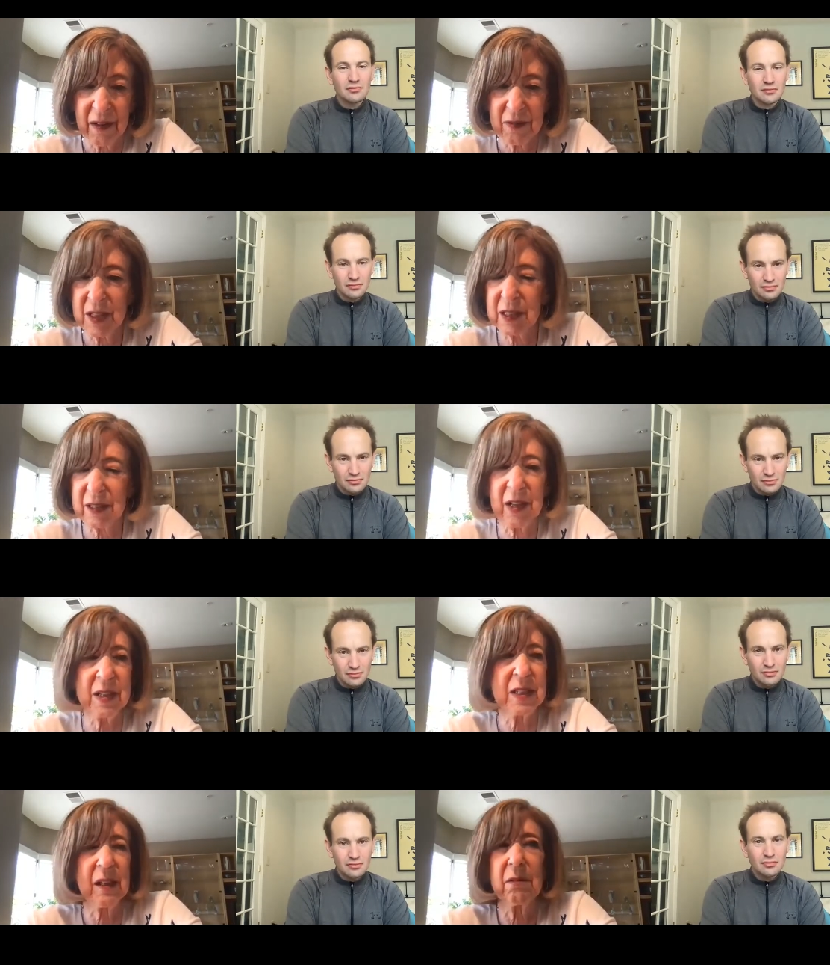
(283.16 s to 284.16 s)
Speaker 1: This
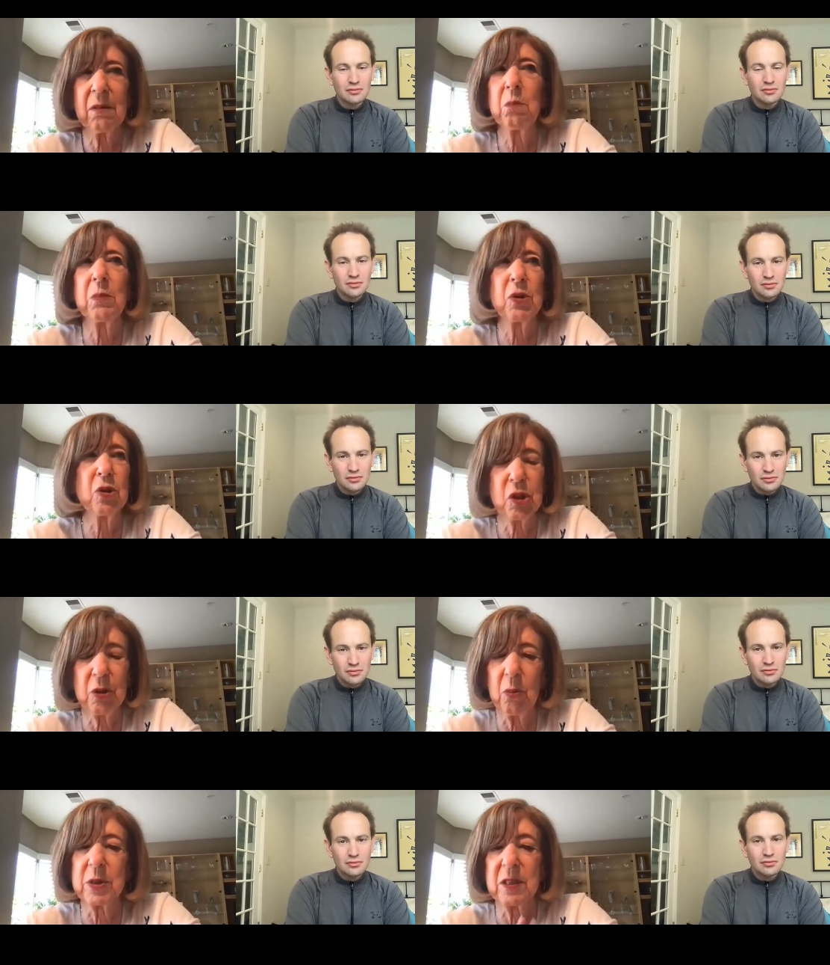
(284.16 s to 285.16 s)
this
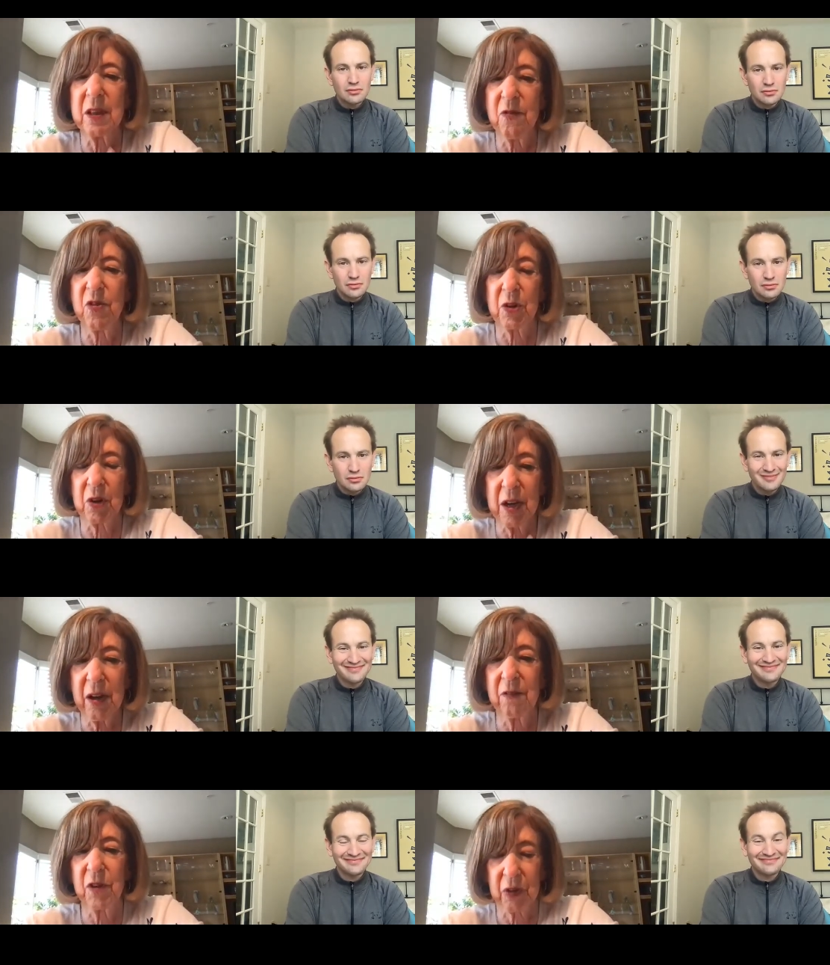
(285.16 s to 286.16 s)
merger was the very
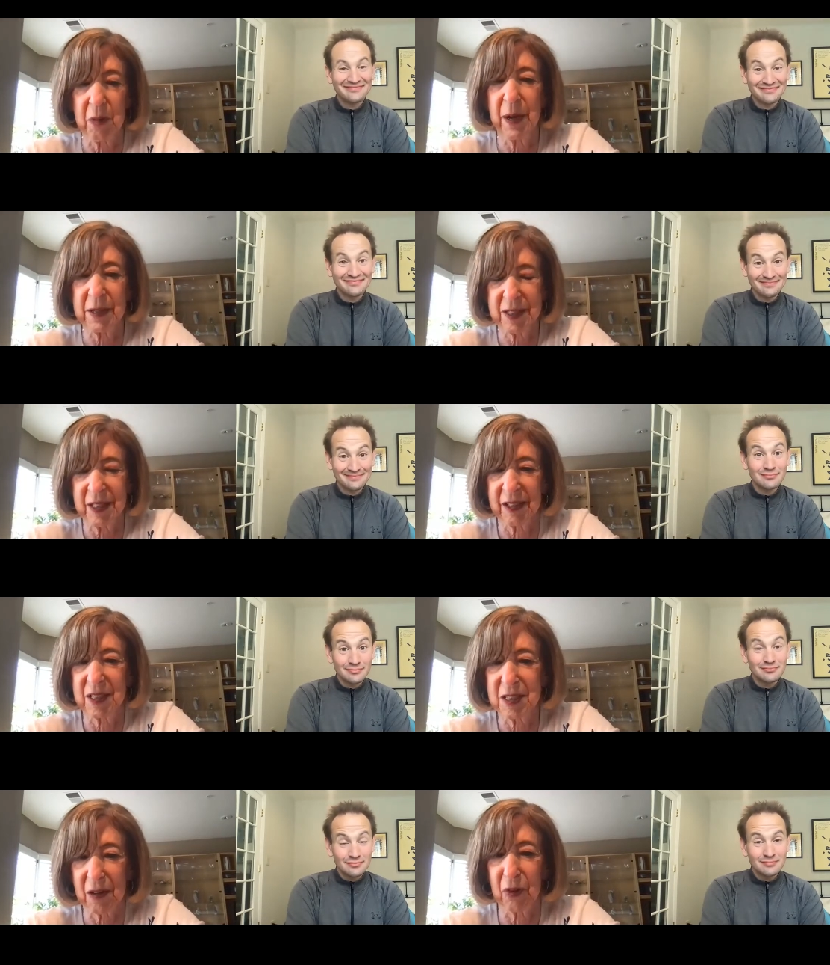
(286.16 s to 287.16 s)
very best thing
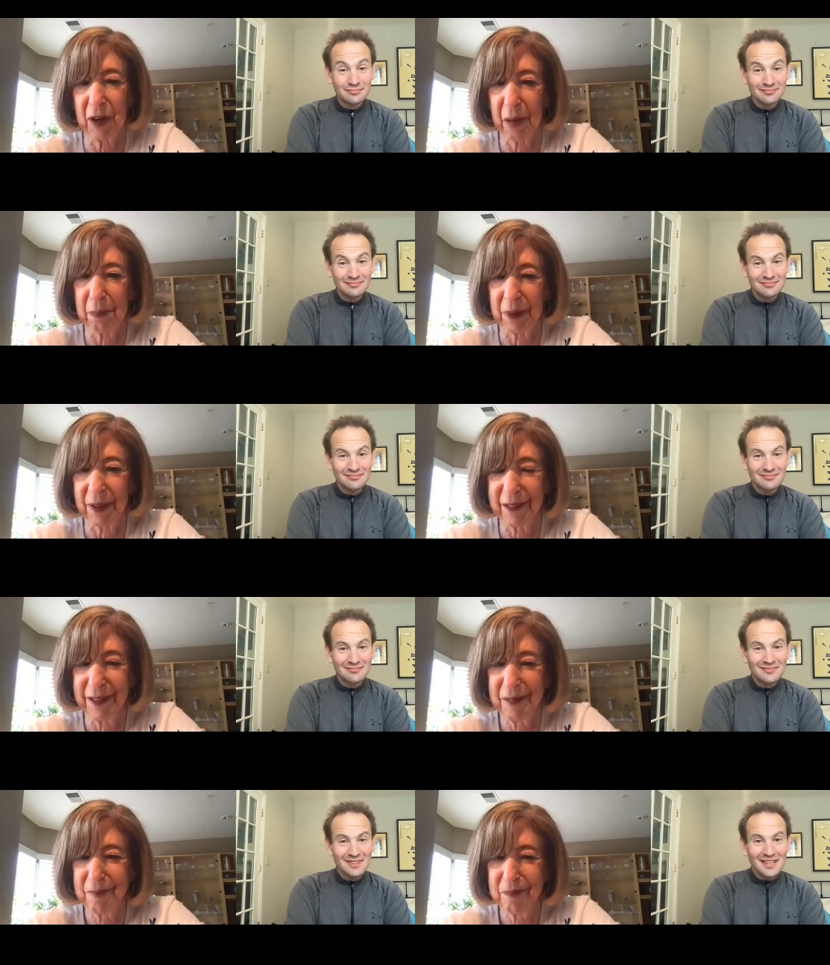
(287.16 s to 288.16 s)
that's ever happened.
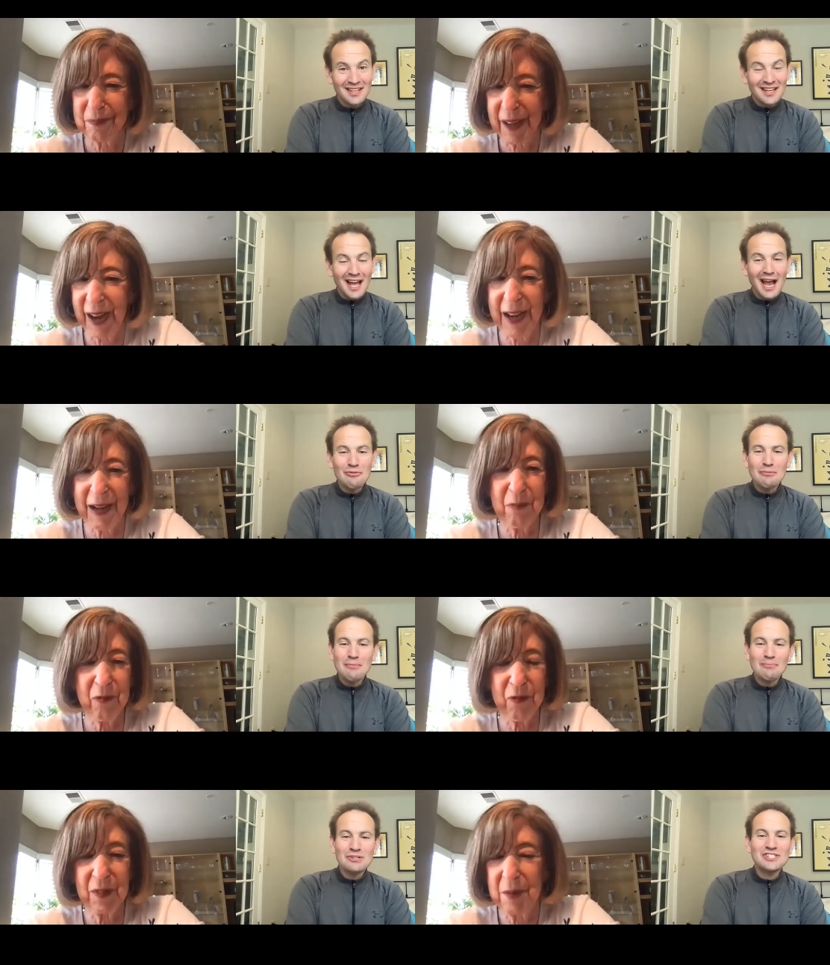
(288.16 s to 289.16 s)
i I
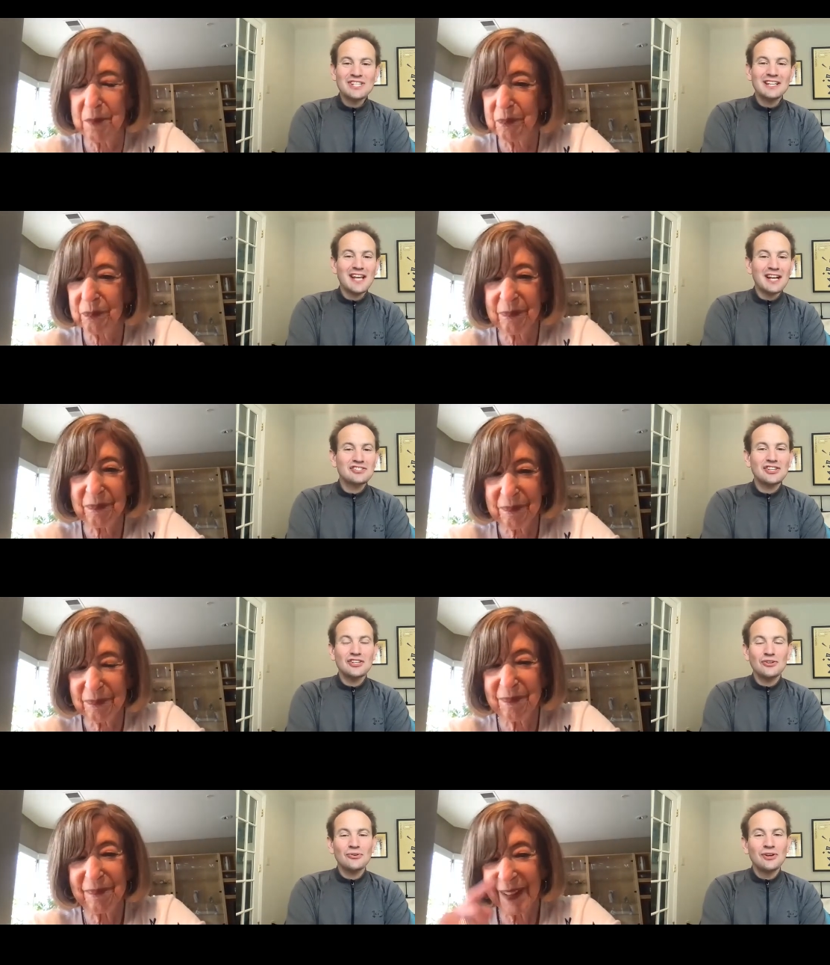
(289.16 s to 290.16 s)
Speaker 2: remember sitting next to
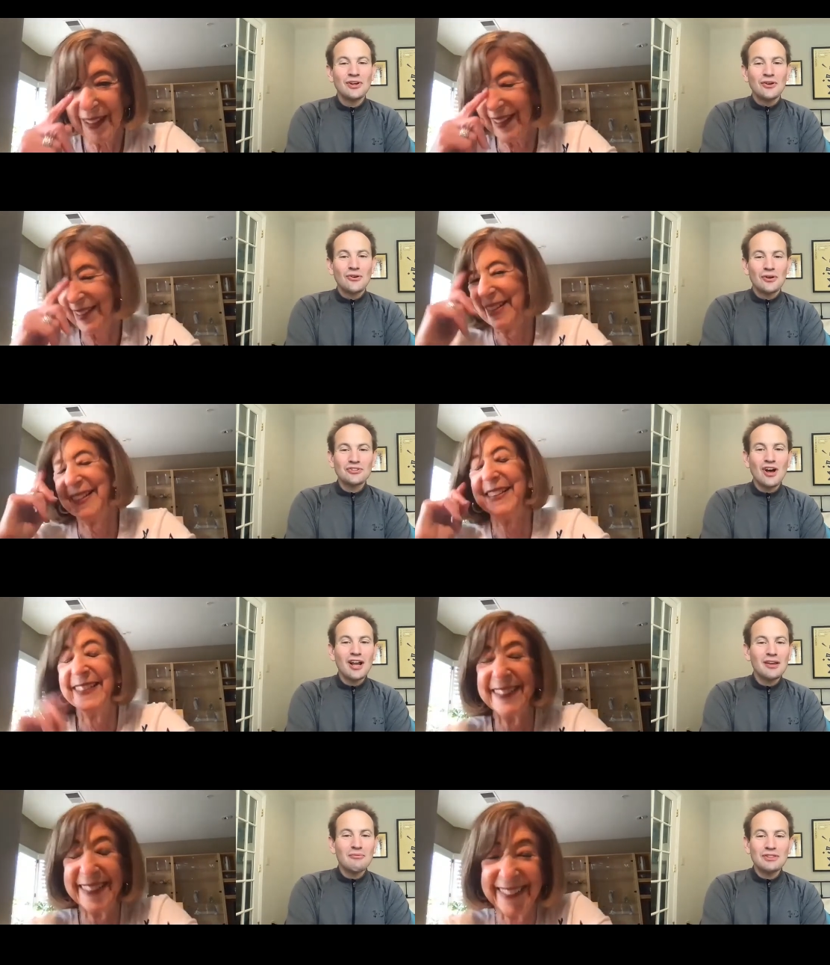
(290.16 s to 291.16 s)
you or
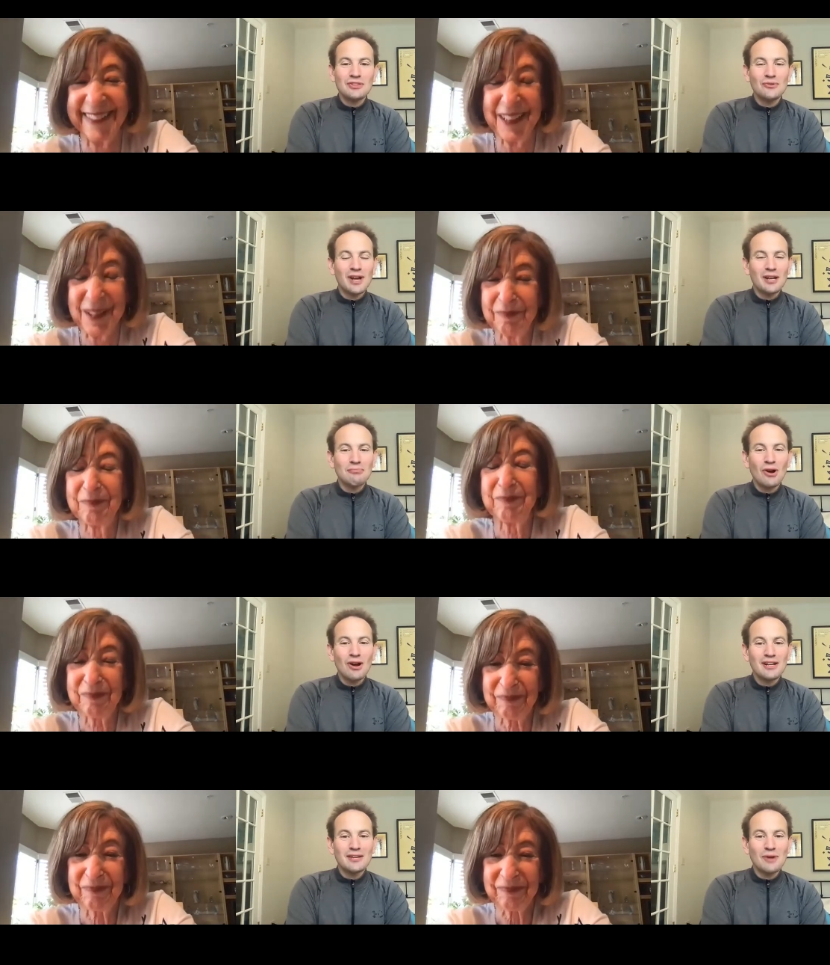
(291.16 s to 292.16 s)
talking with you at a
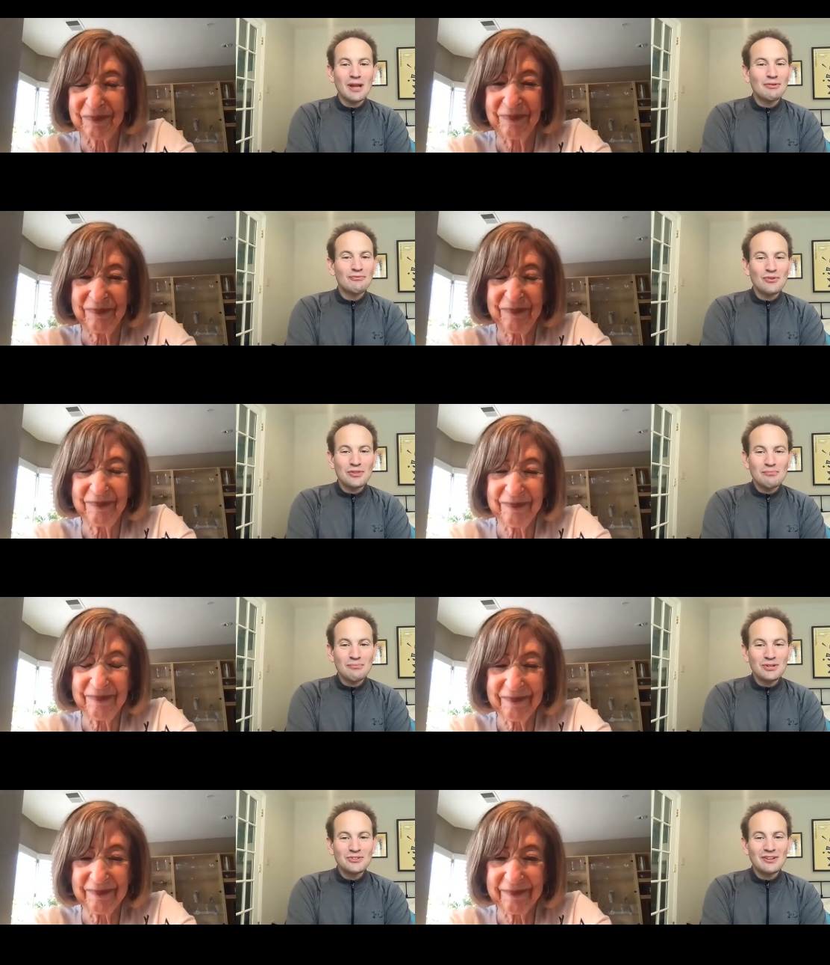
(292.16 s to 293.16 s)
party way before the
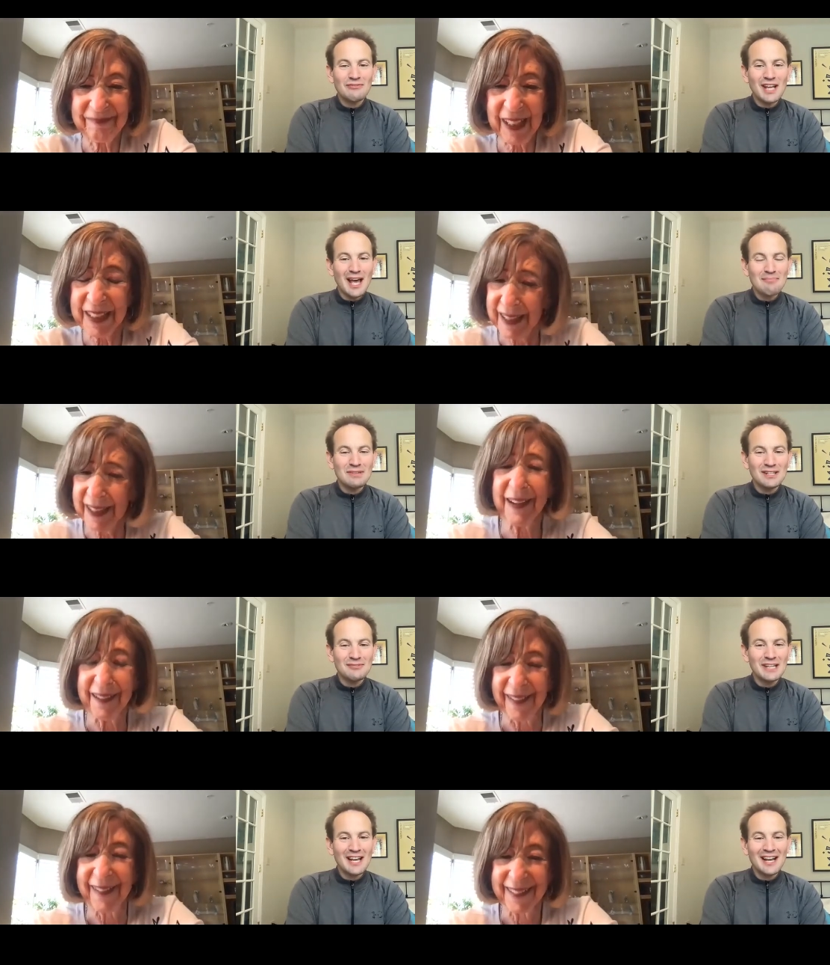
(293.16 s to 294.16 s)
merger even happened
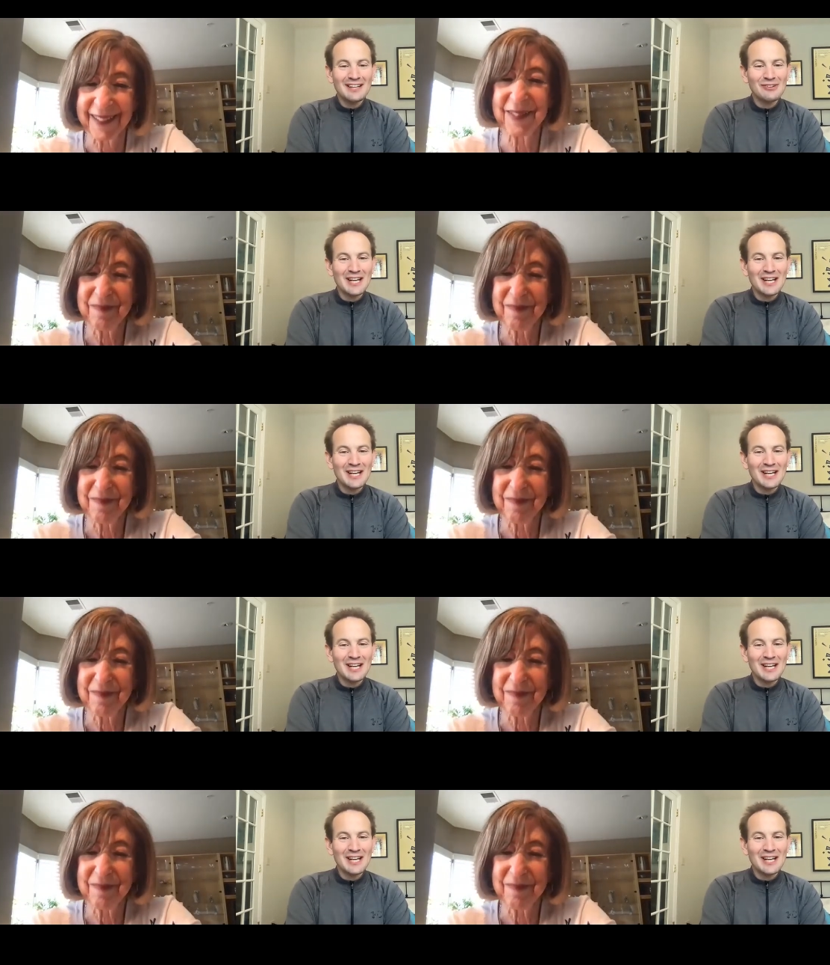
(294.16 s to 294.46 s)
and we kind of were